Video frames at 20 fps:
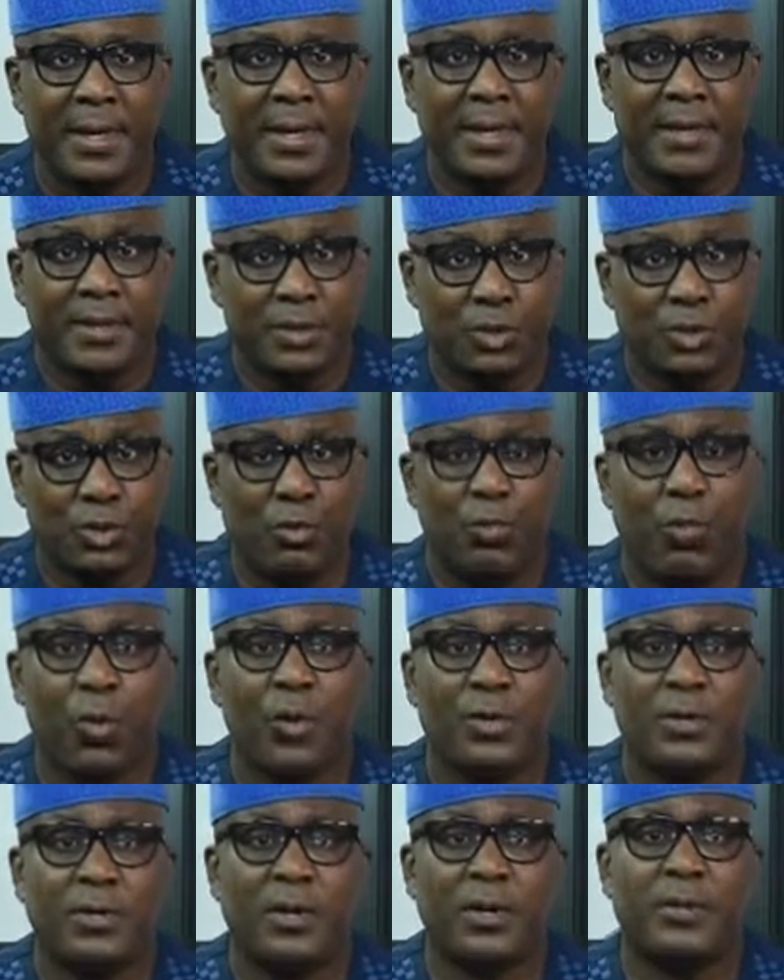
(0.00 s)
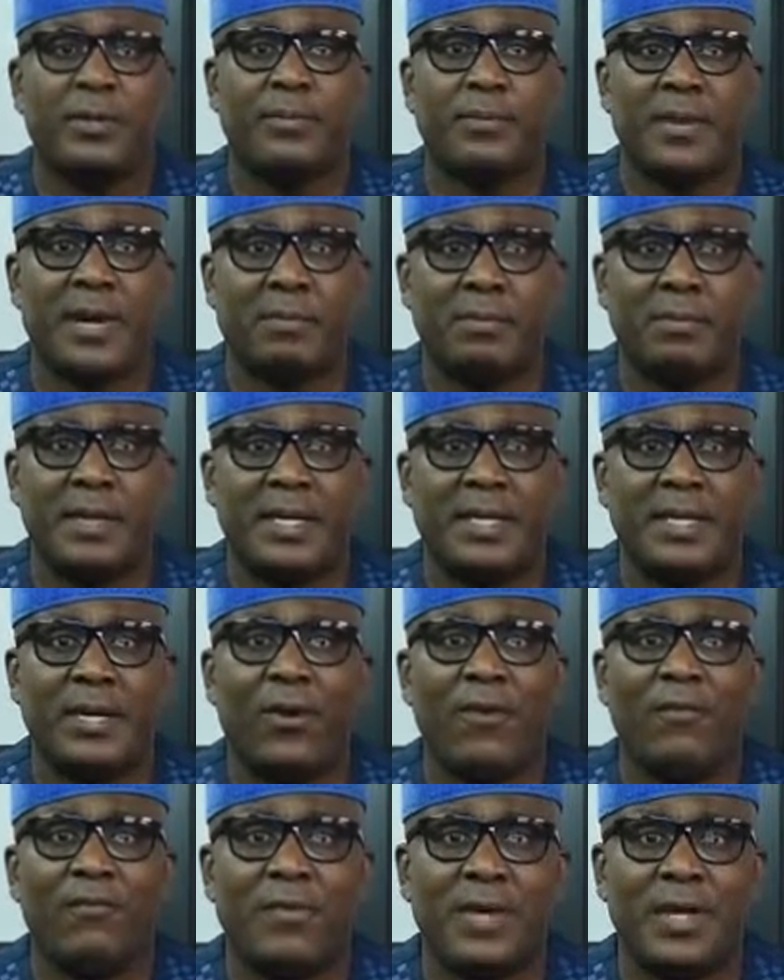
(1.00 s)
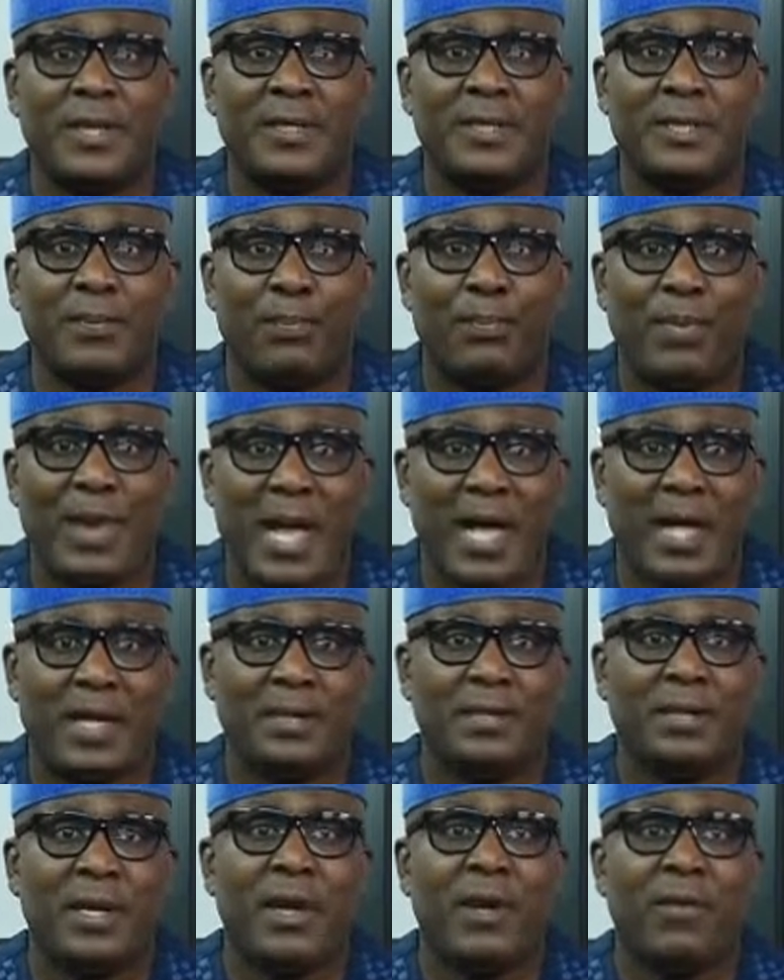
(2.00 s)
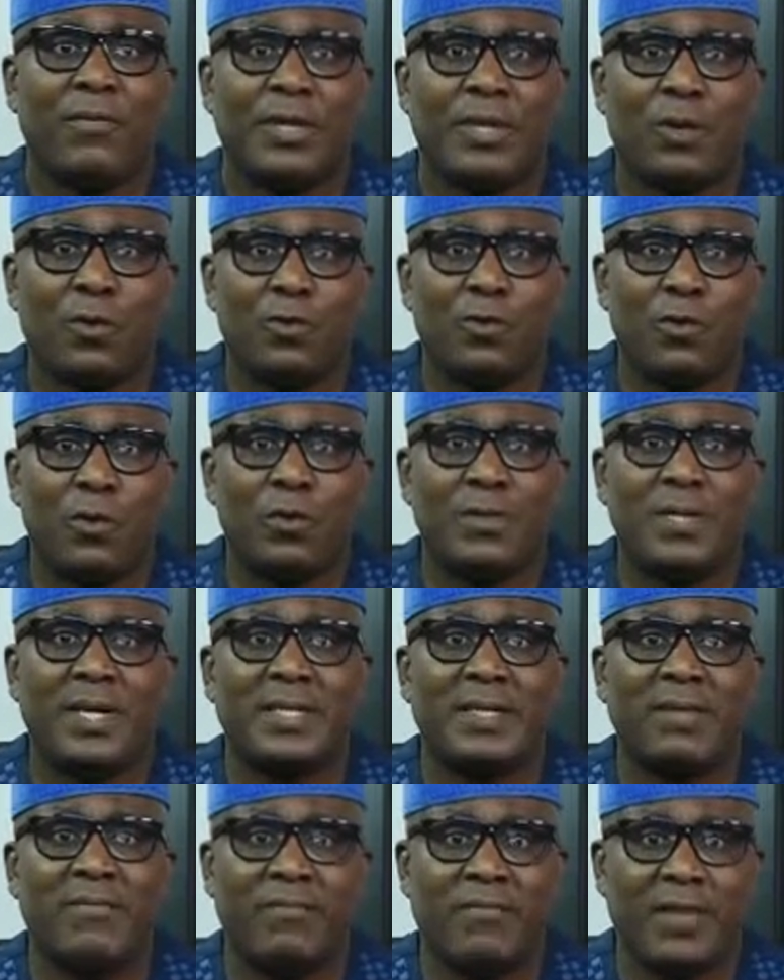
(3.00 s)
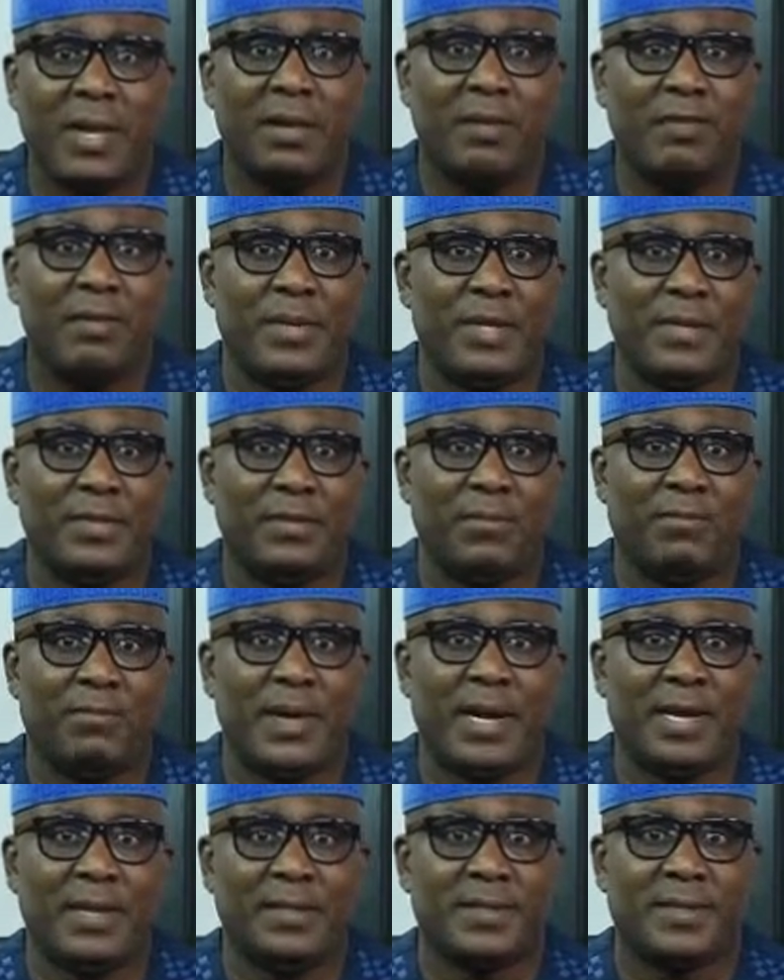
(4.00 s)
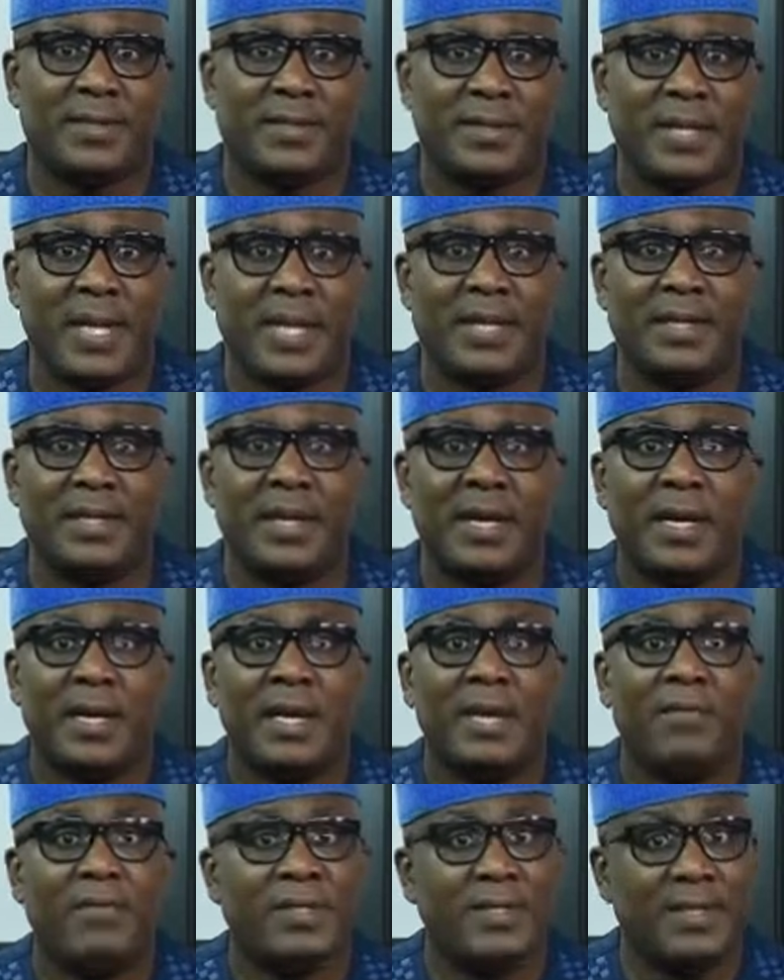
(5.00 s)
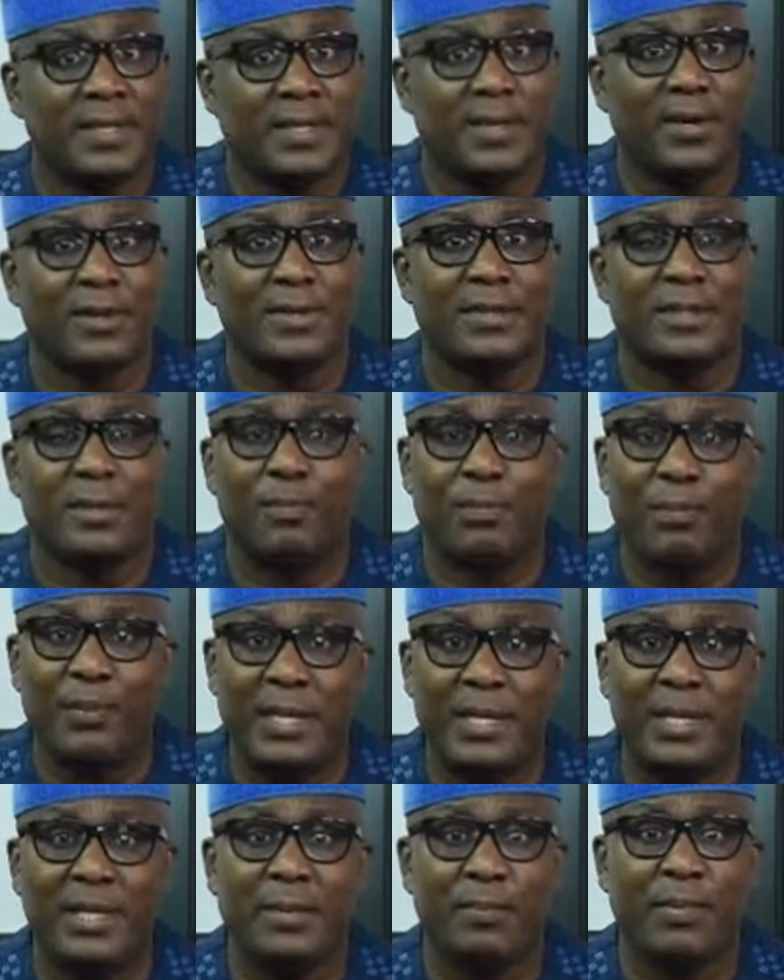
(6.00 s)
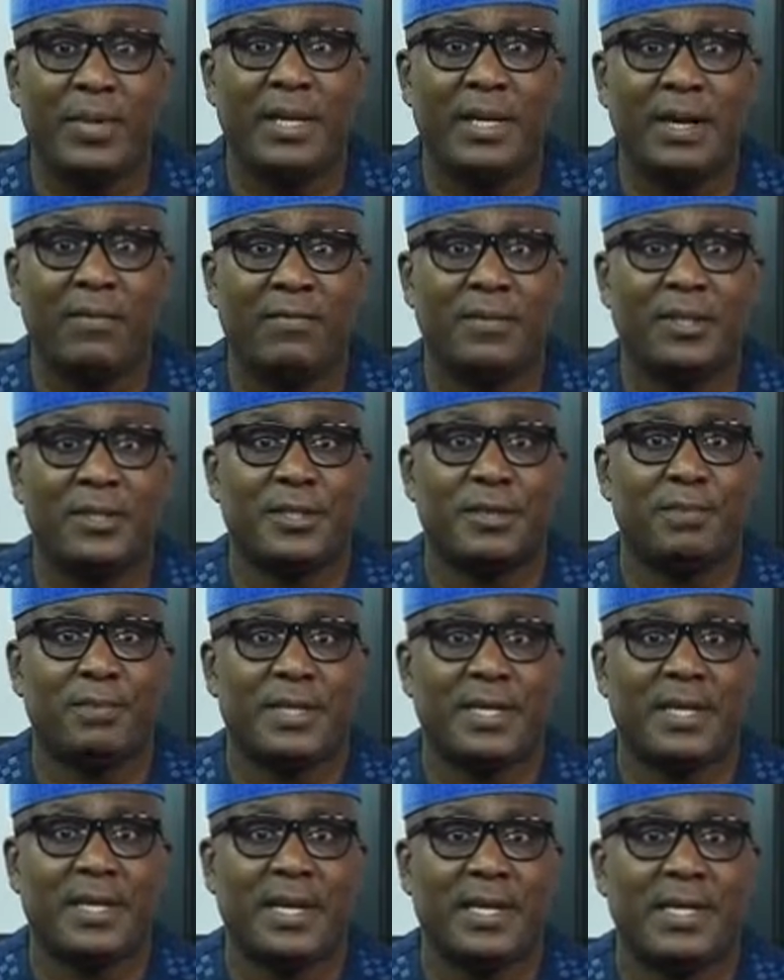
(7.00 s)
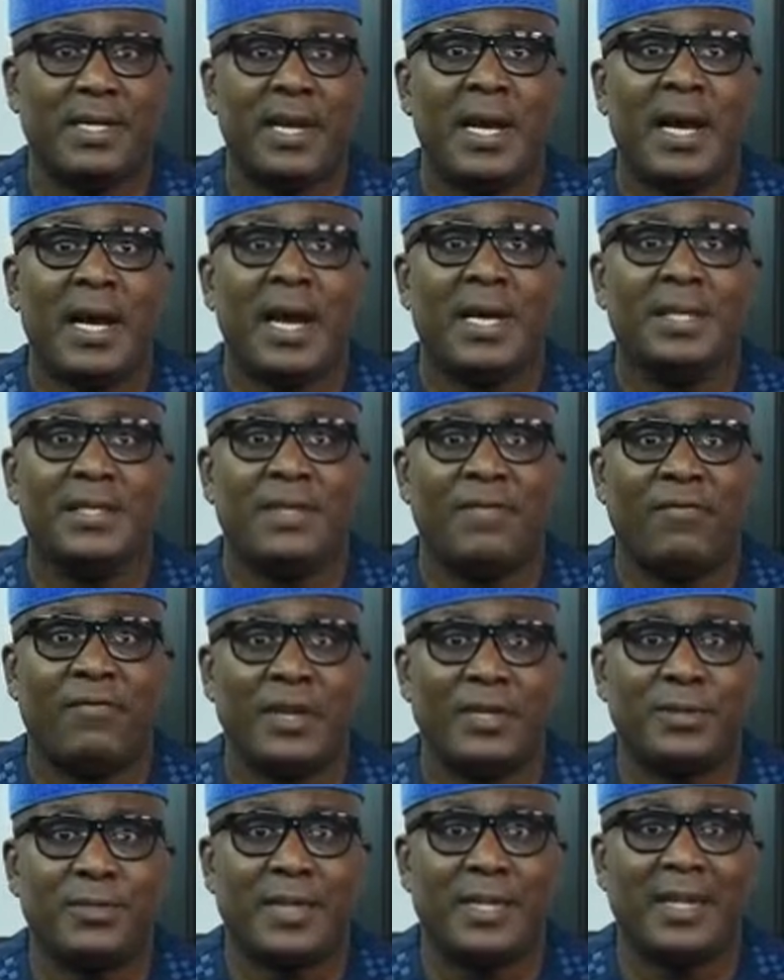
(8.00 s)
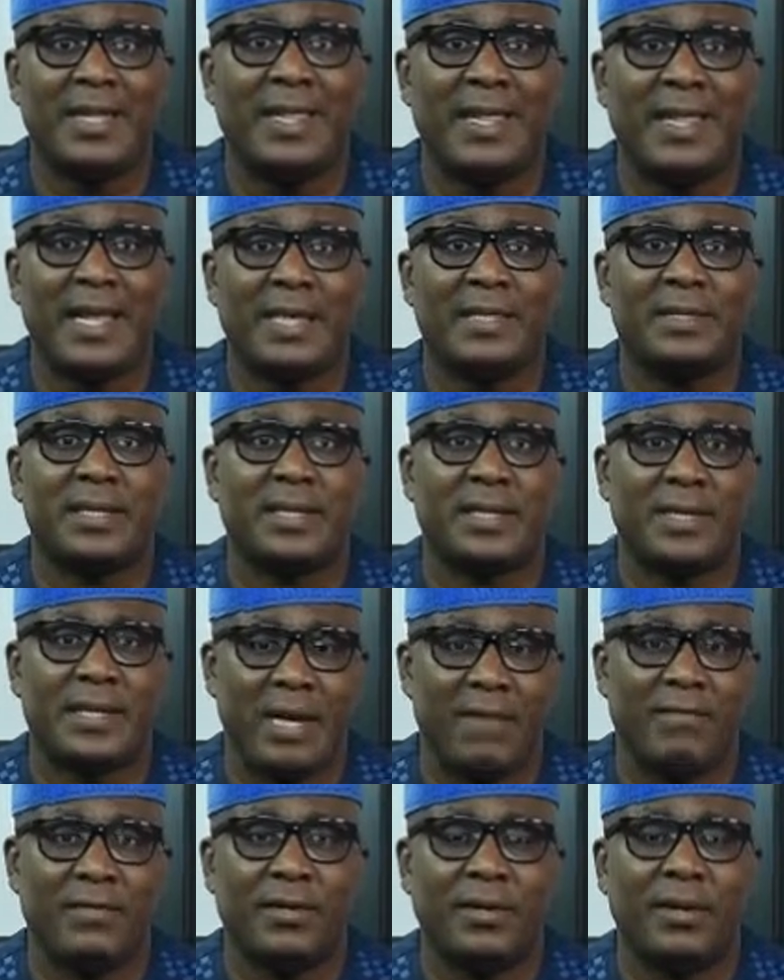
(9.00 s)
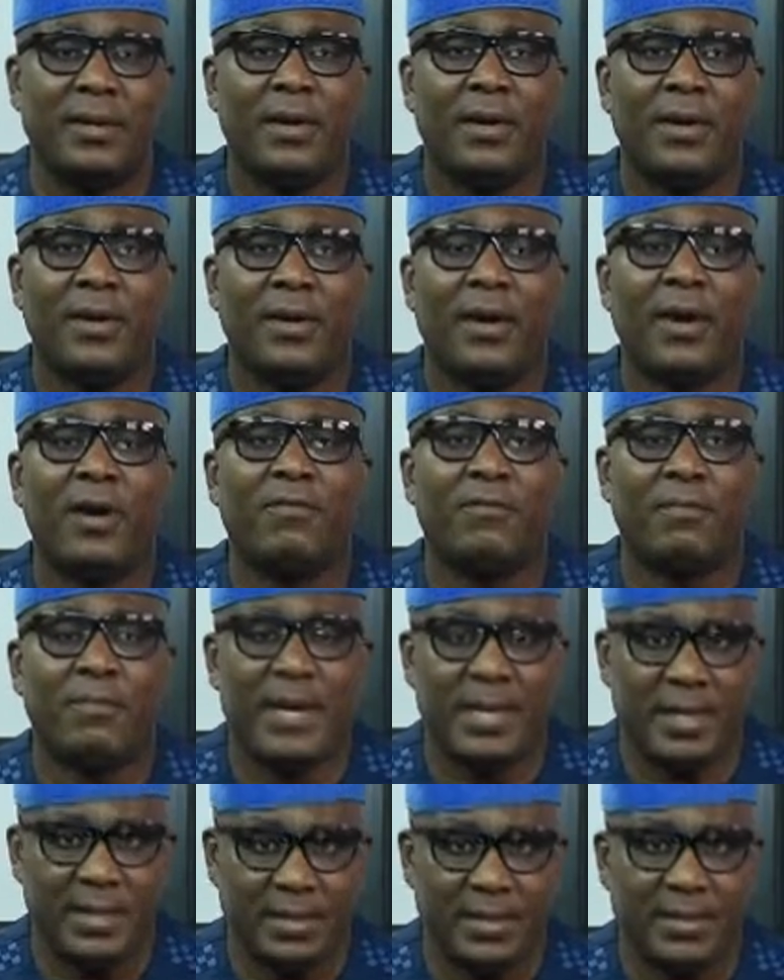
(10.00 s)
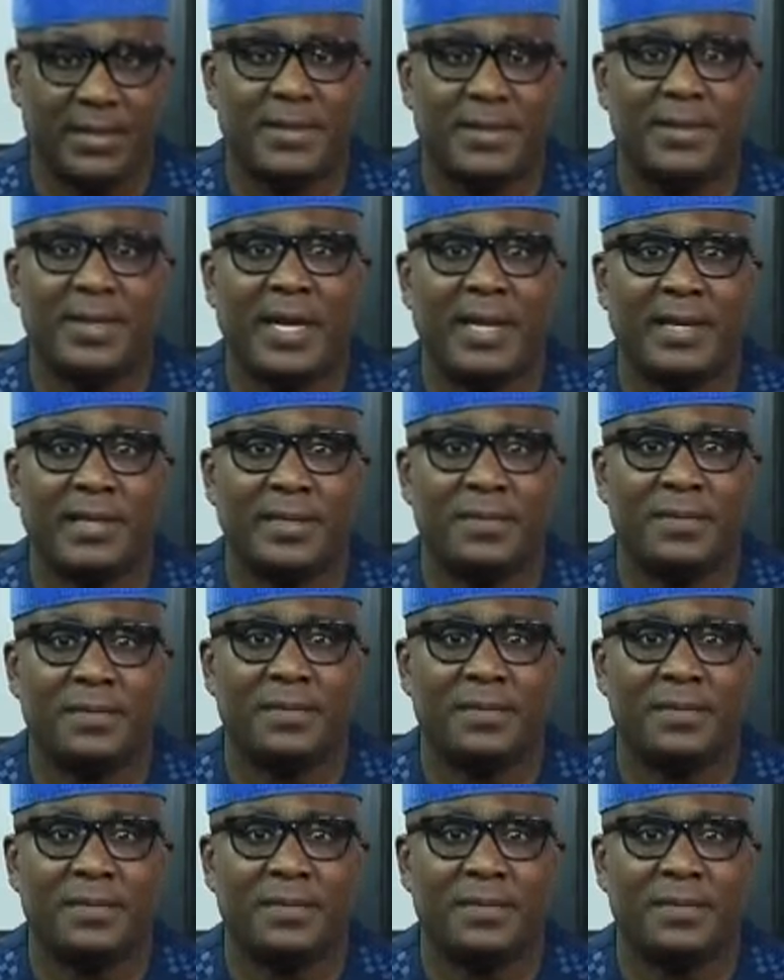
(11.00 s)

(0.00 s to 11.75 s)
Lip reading: In this report, Honorable Agbedi unveils his plan for the growth and development of Bayelsa State if he secures the PDP governorship ticket and is eventually elected governor of Bayelsa State.